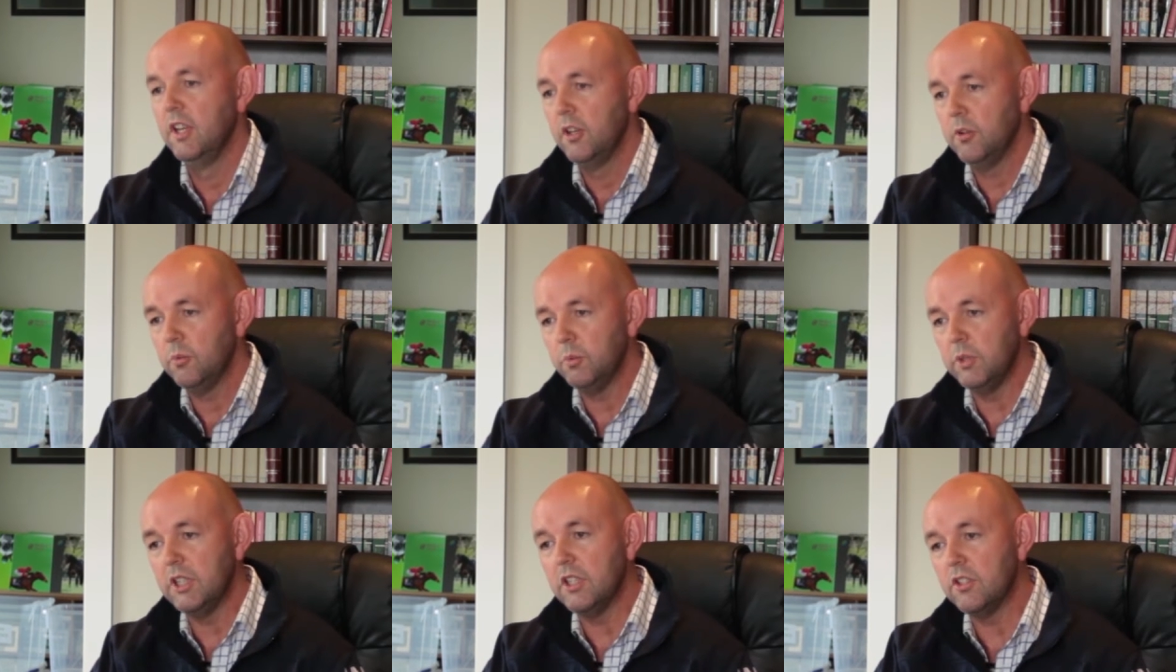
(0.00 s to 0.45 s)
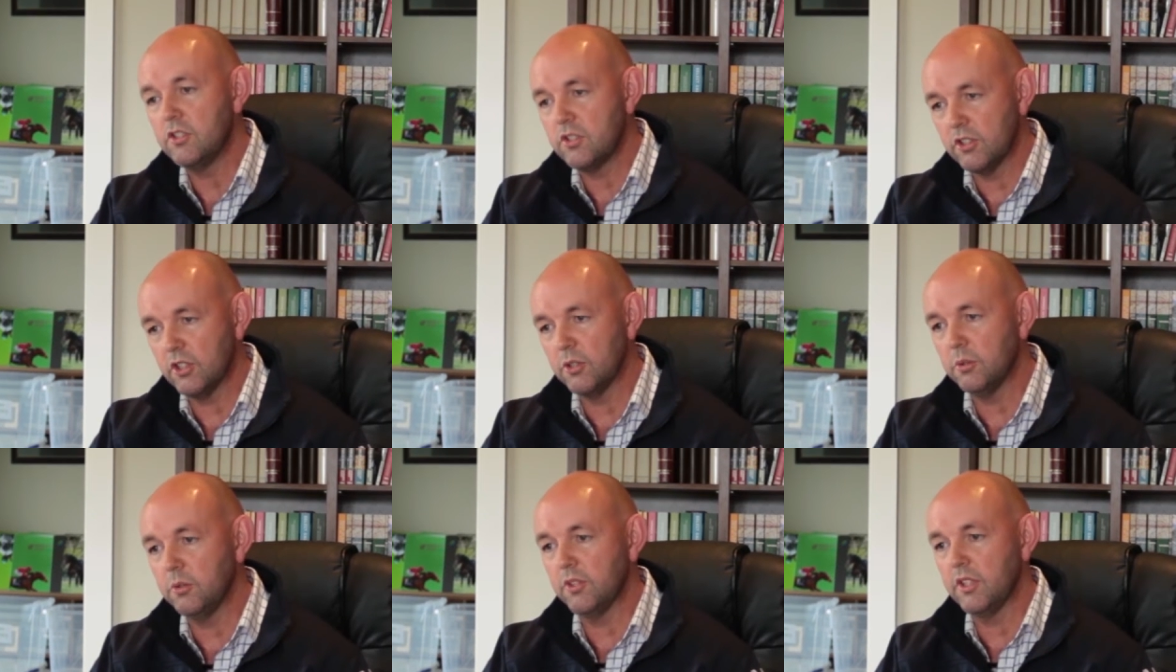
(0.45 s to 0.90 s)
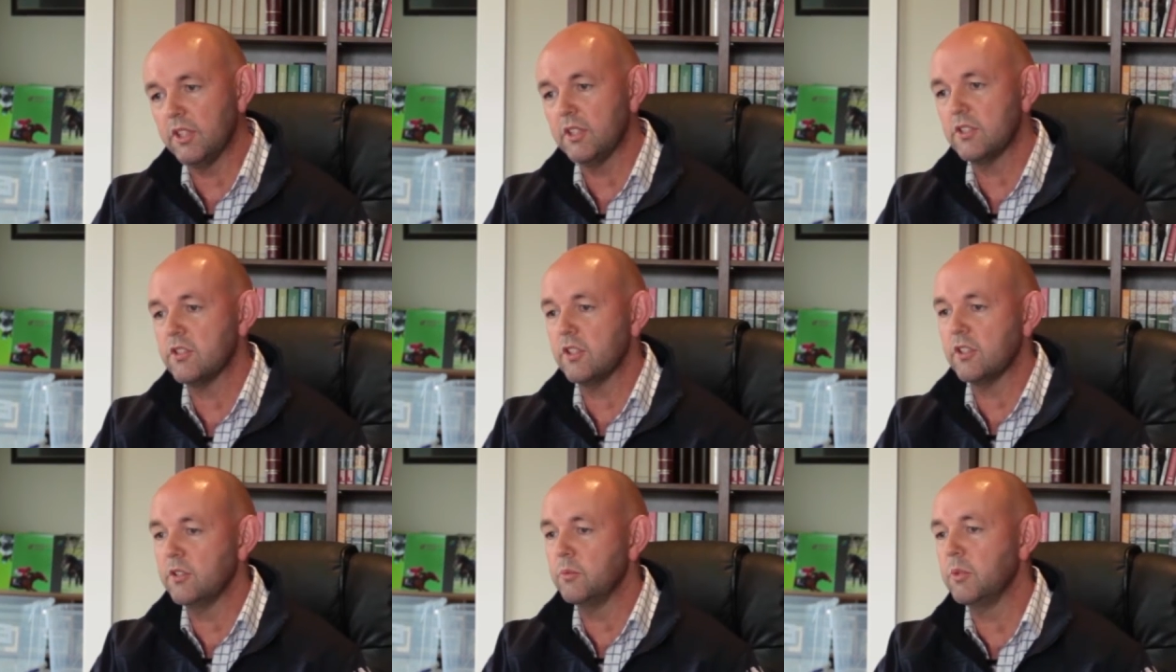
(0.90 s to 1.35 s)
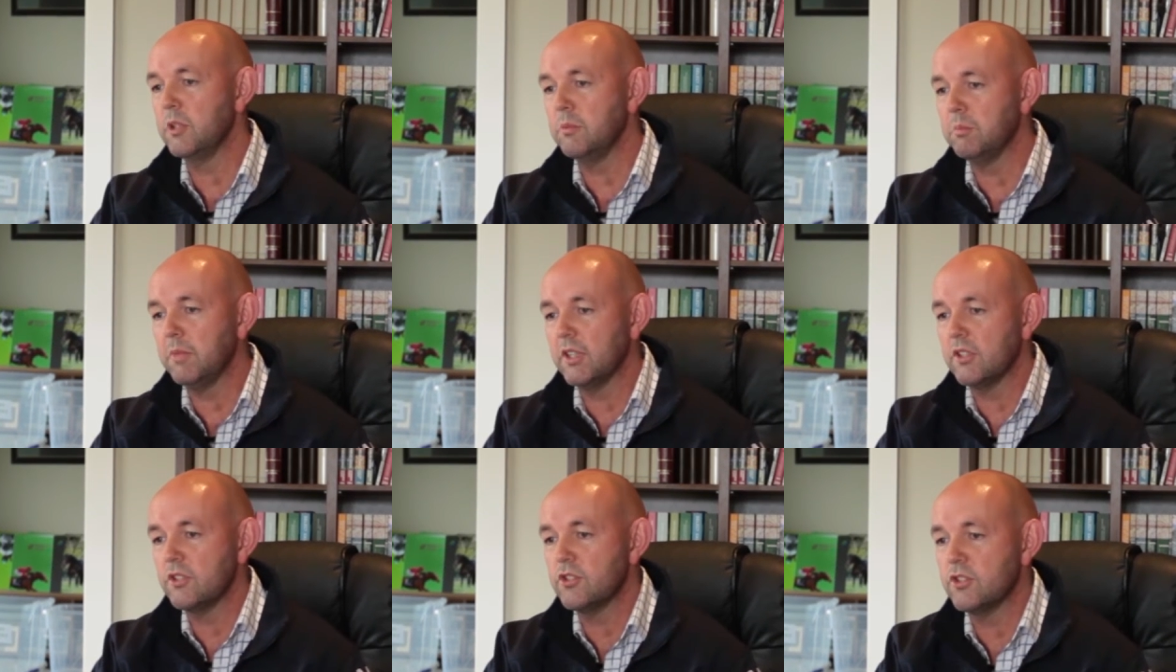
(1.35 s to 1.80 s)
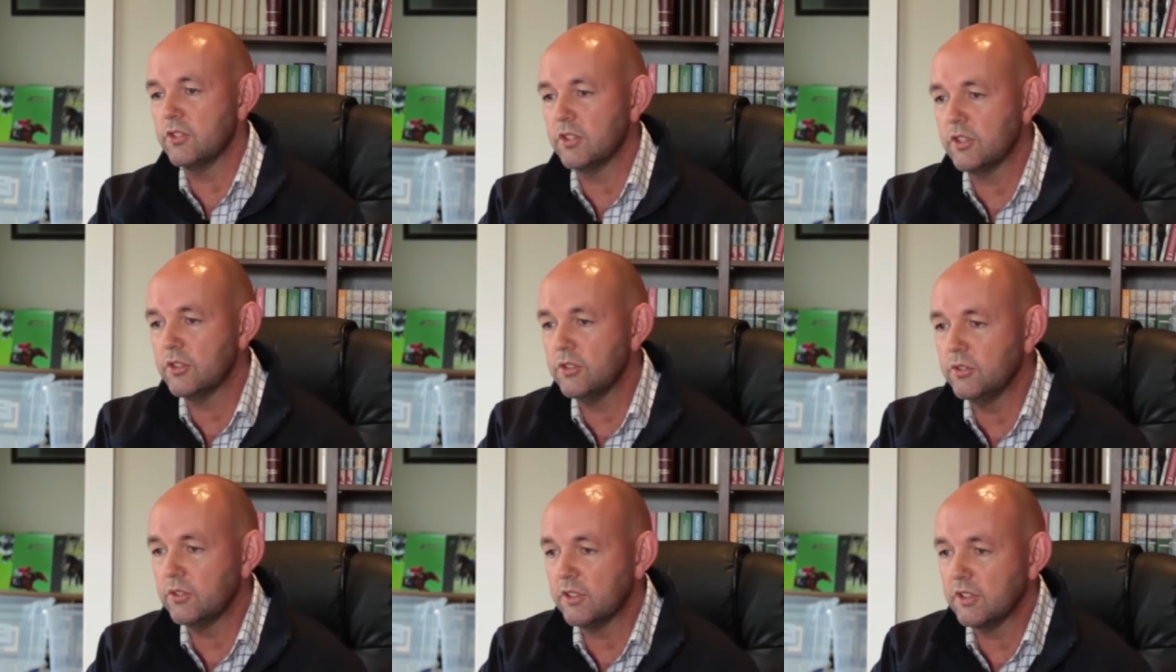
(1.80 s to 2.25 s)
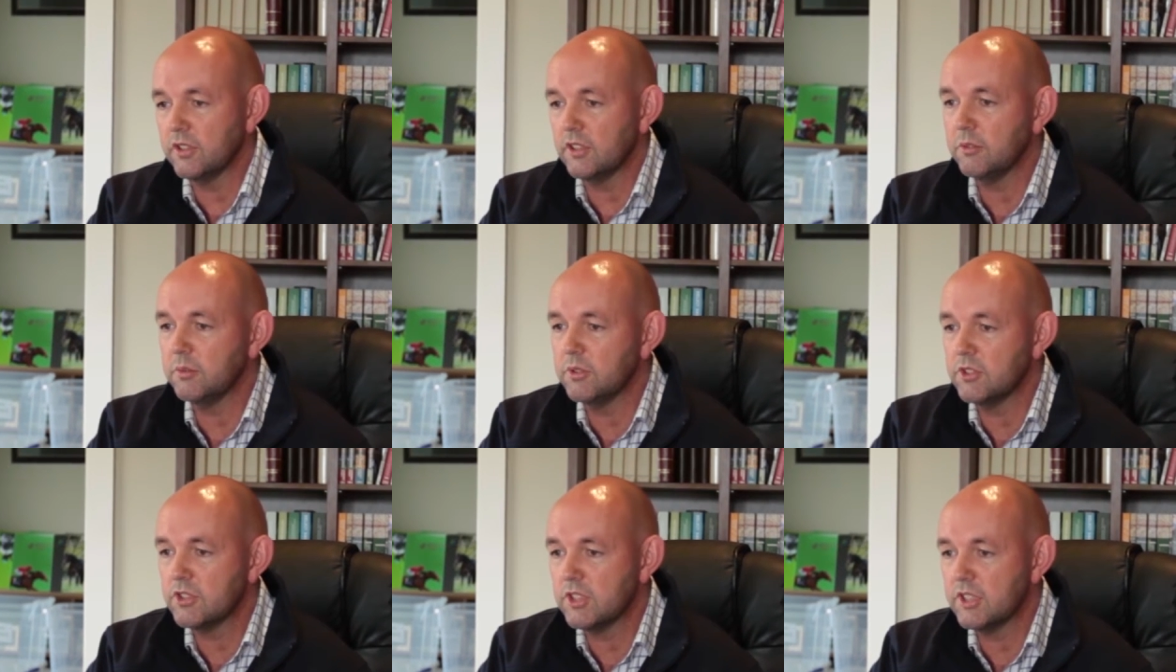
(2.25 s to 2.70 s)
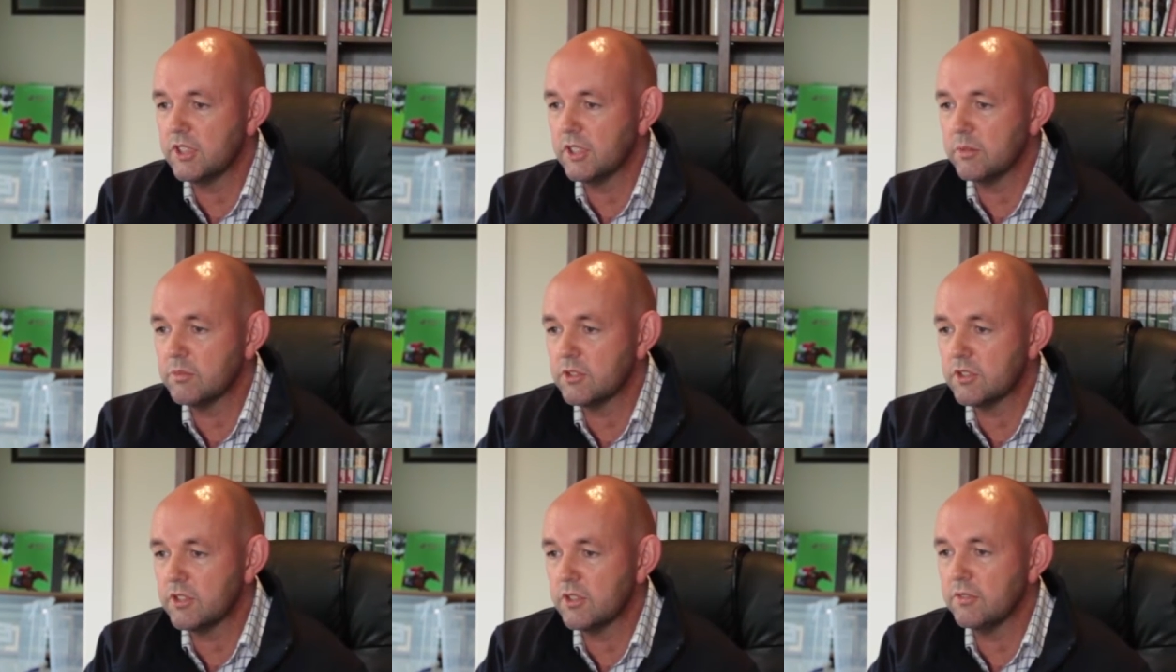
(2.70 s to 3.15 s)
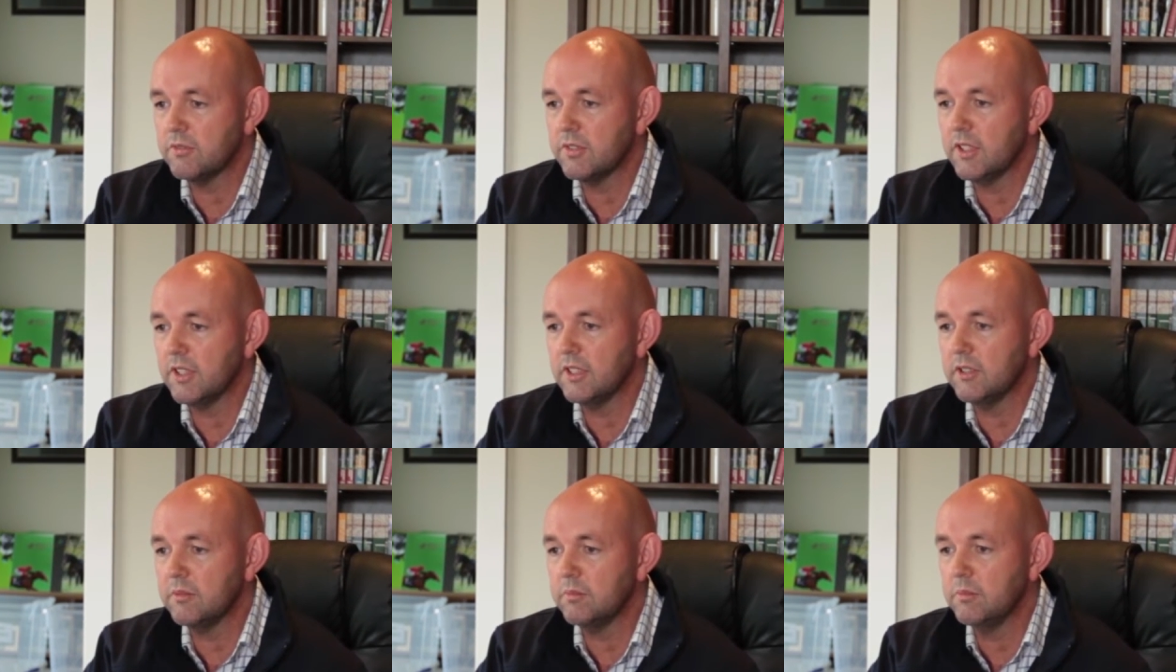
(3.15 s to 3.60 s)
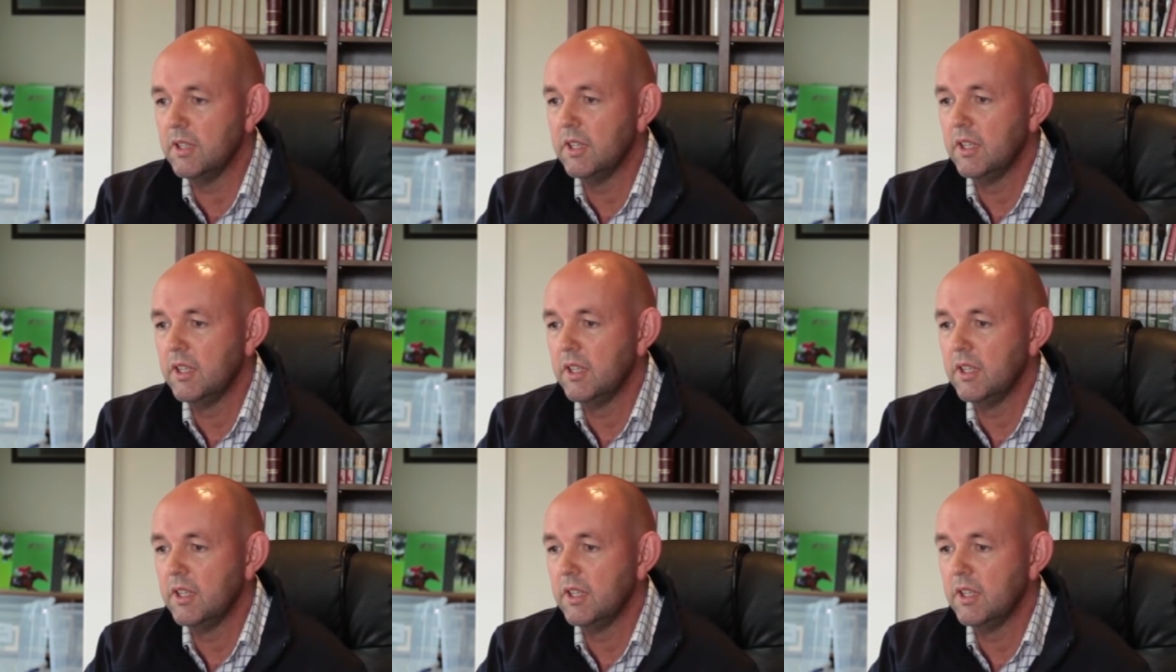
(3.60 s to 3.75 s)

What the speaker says: We need to know all that so that we manage her accordingly when she comes to the farm.